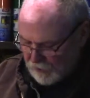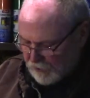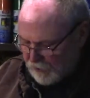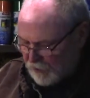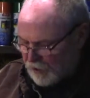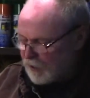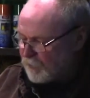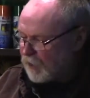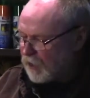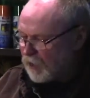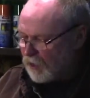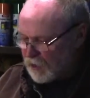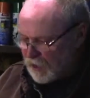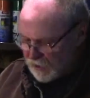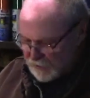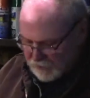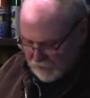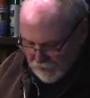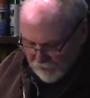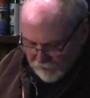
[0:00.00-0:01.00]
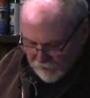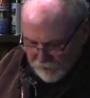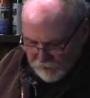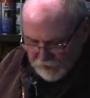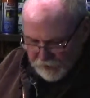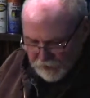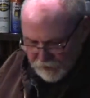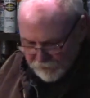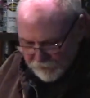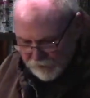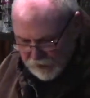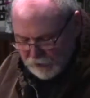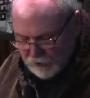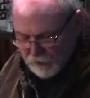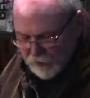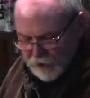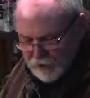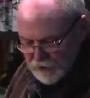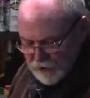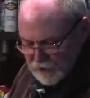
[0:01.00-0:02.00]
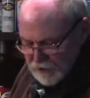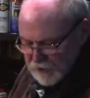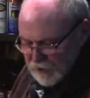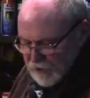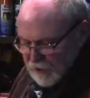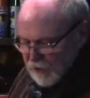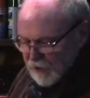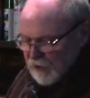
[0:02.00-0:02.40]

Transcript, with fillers: They come in all kinds of different configurations.